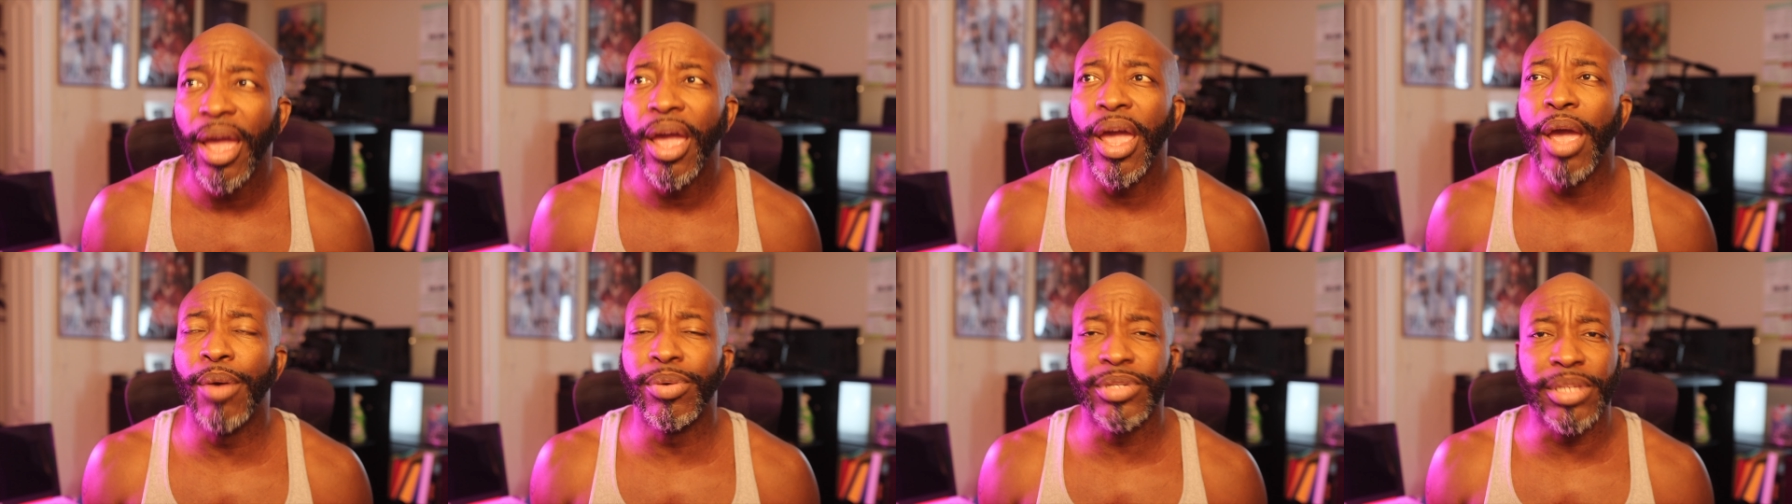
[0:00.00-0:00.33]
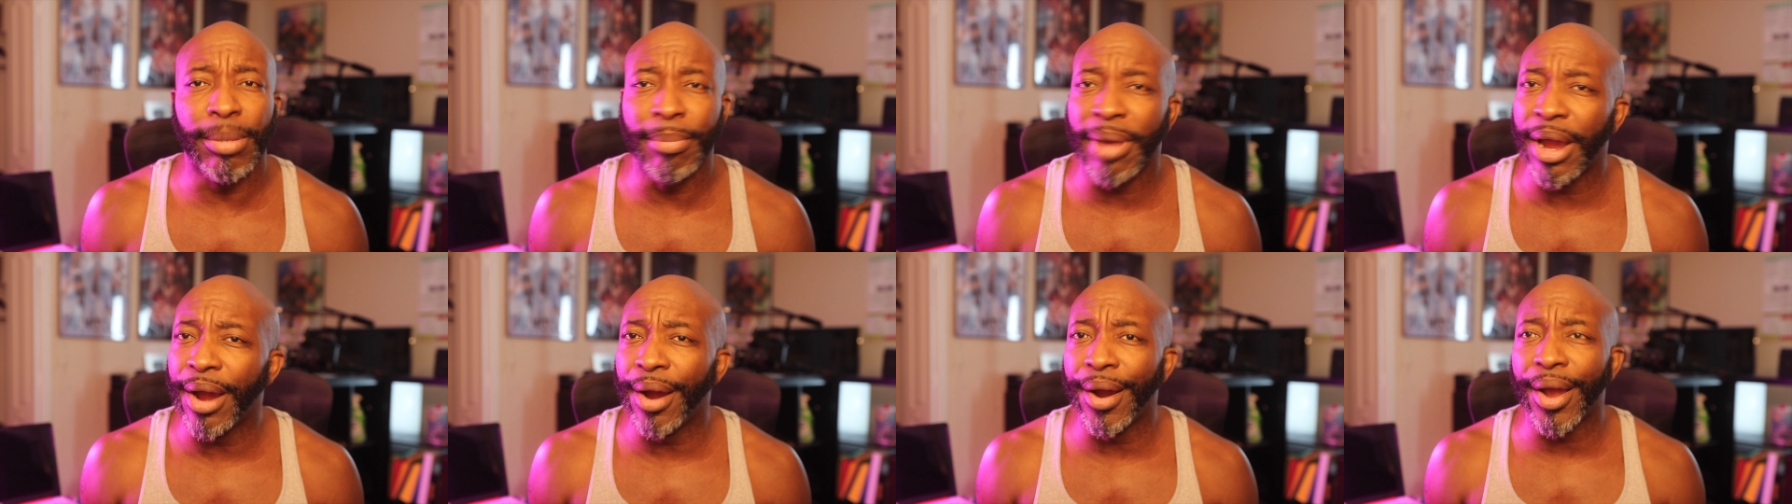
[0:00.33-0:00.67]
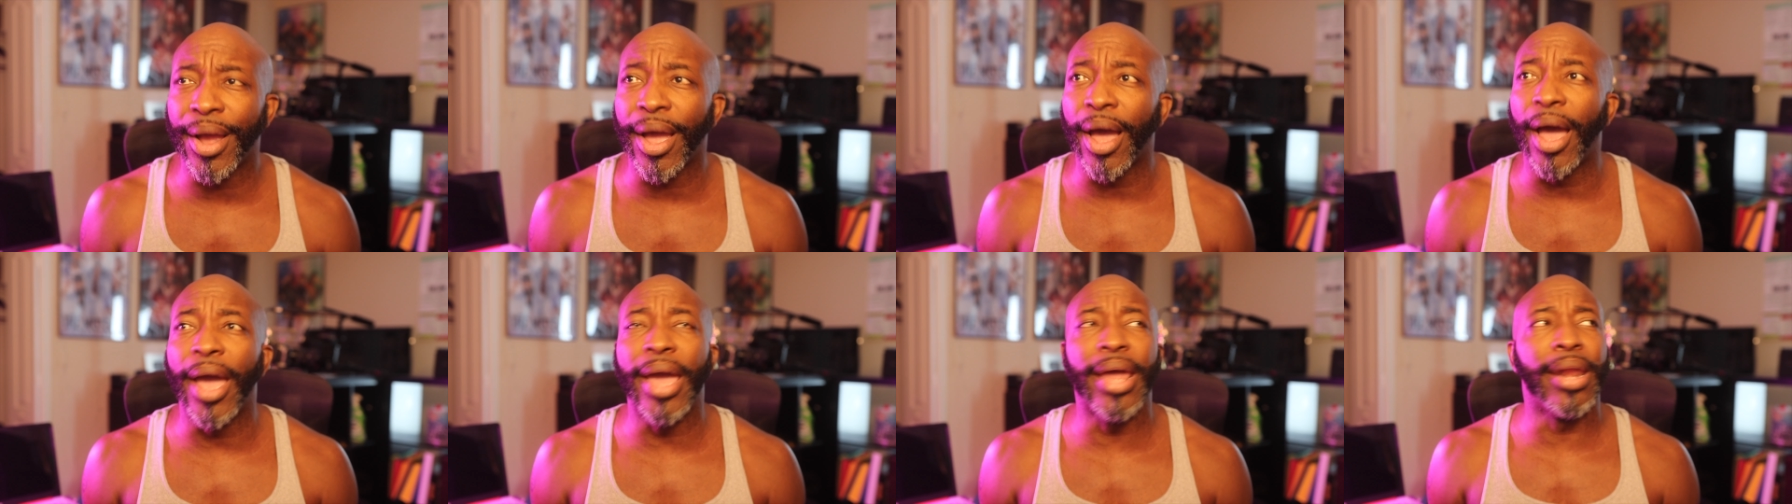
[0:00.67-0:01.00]
It was
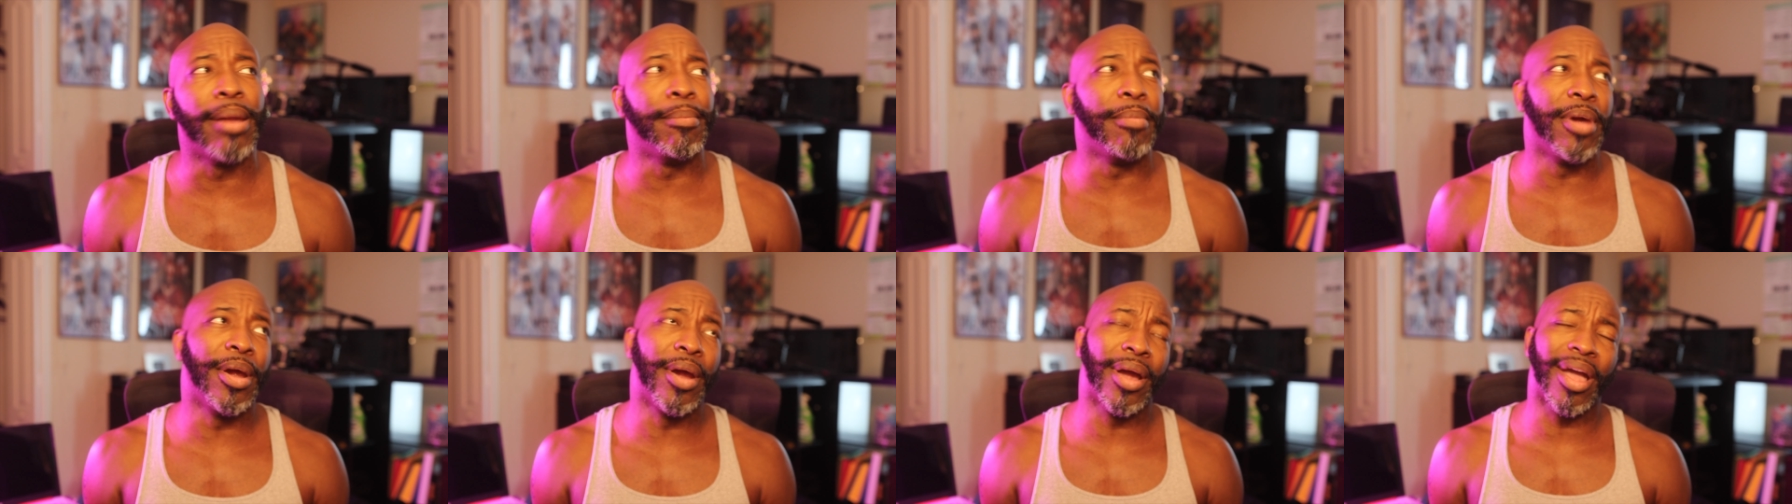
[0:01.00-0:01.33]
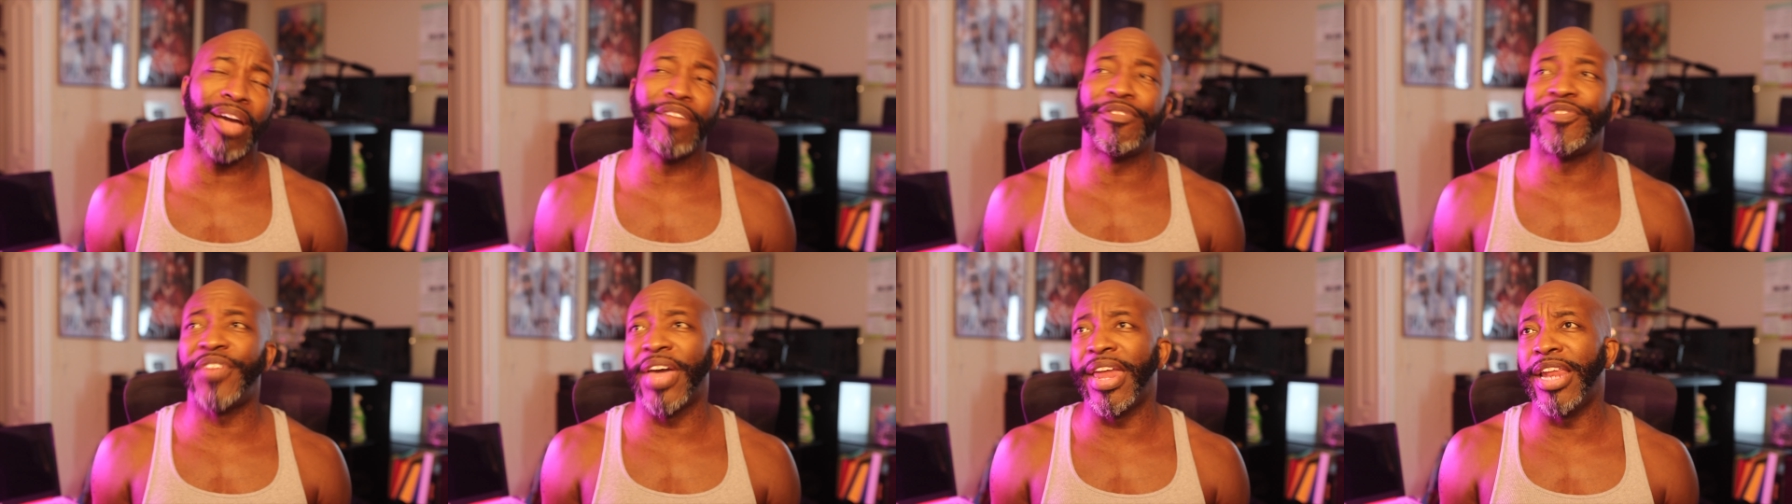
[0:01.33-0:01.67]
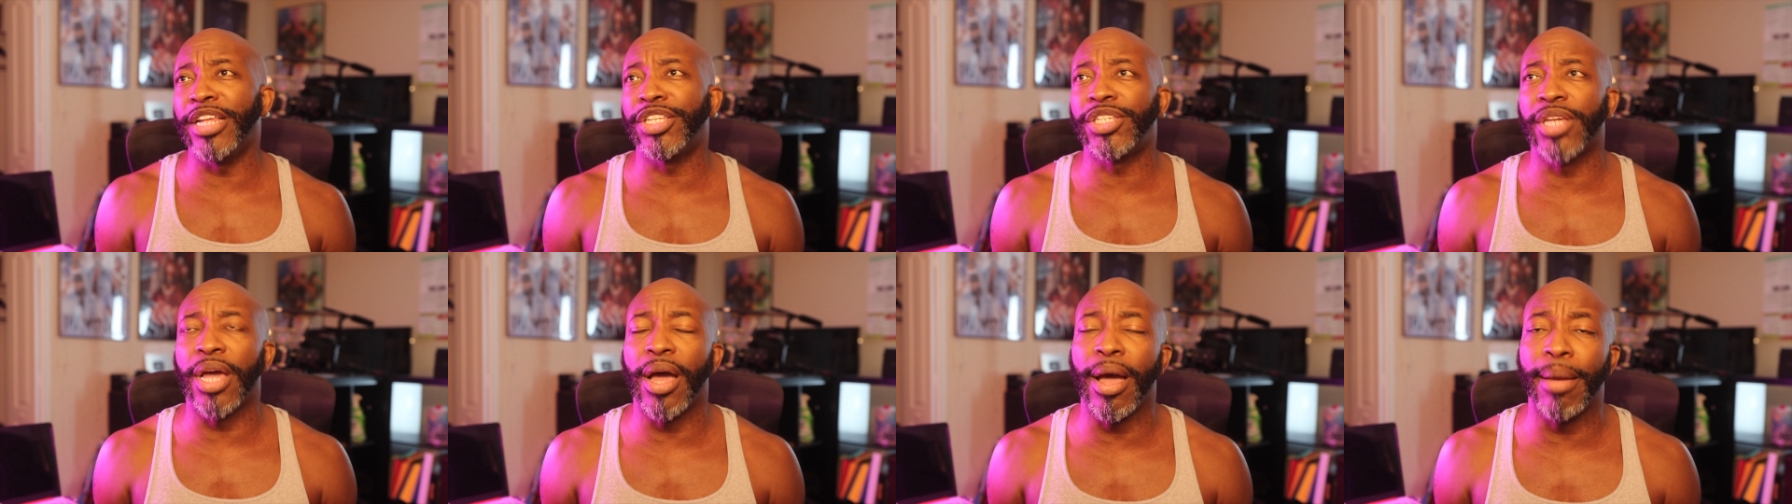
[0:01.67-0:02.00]
America, and America fed
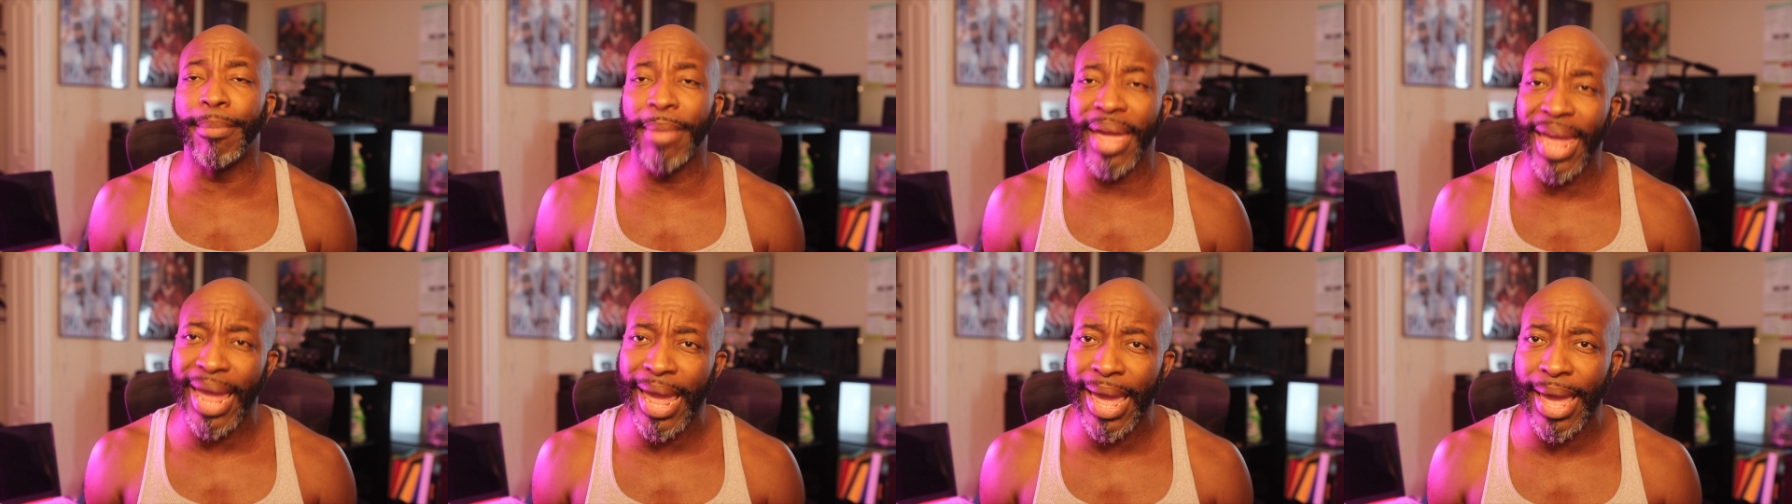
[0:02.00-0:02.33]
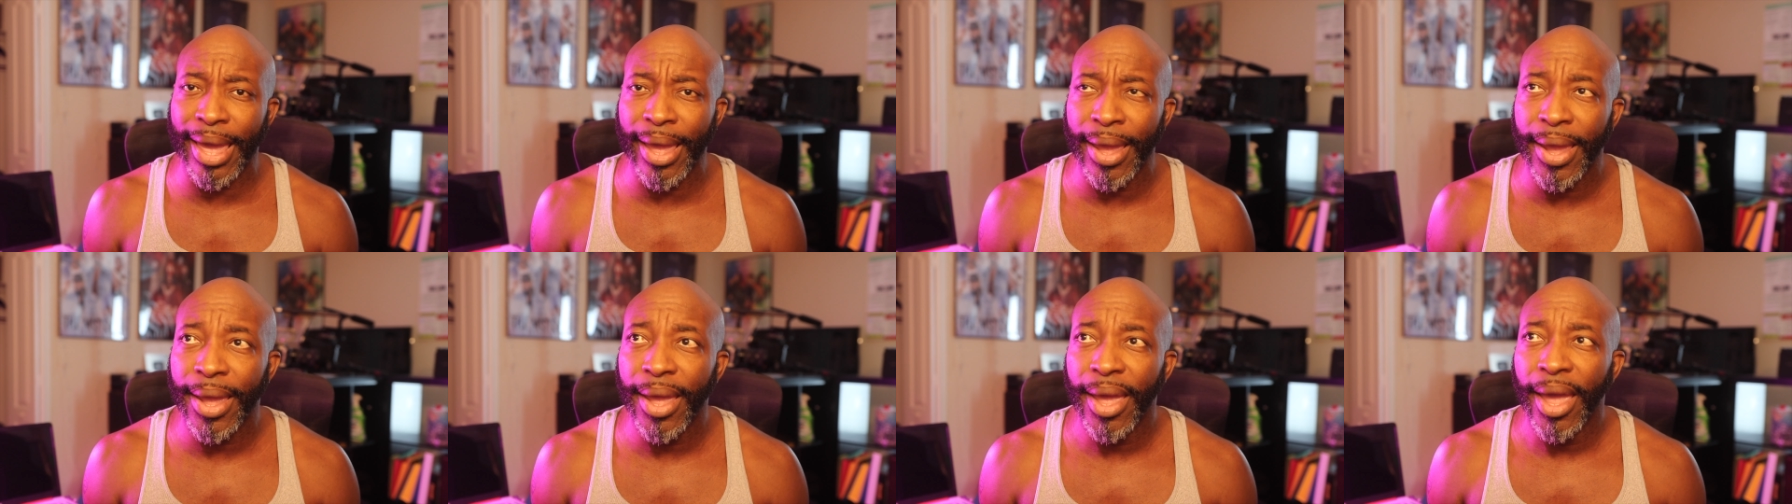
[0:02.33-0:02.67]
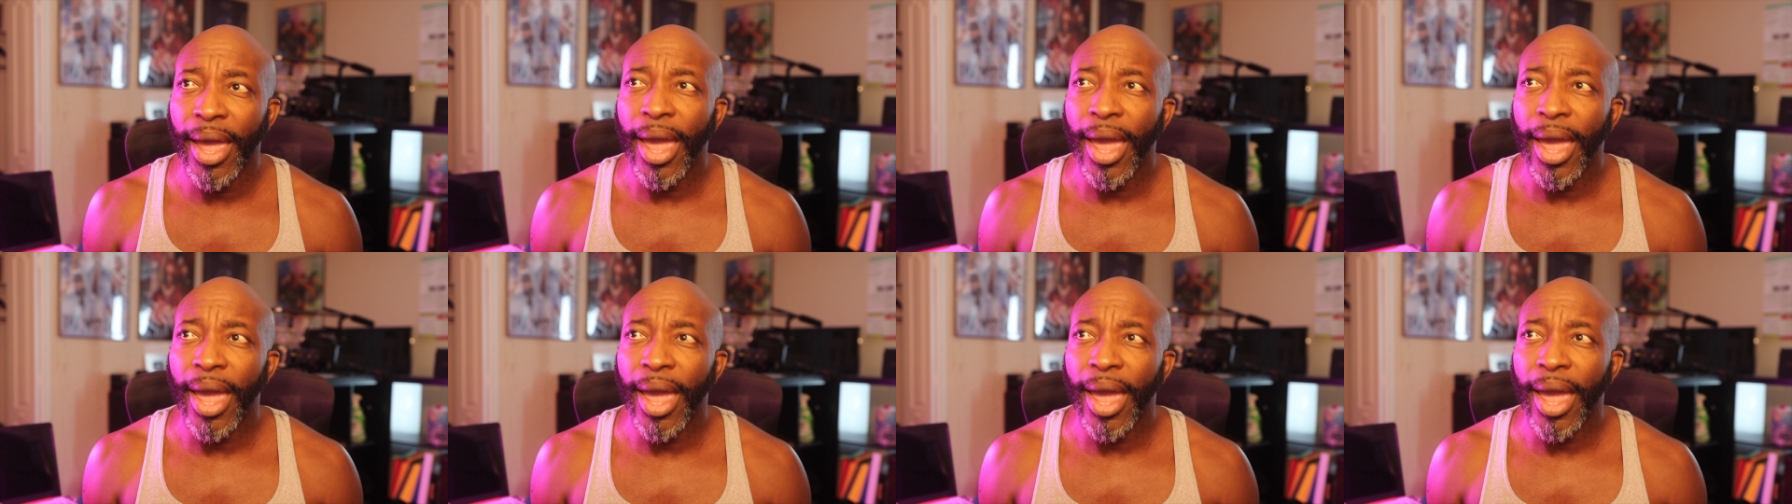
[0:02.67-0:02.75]
it to her man,